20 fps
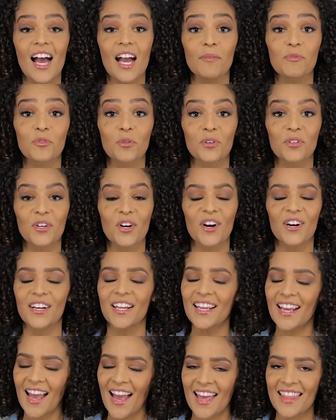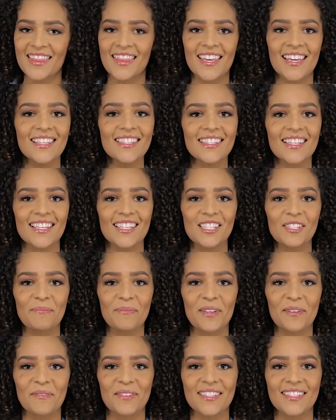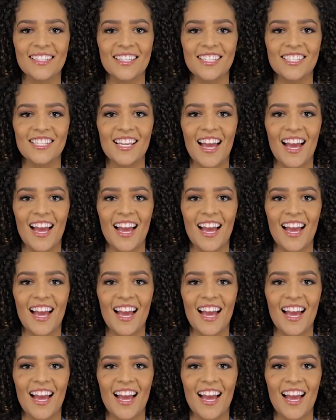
I'm Jordan Hardy, and this is PBC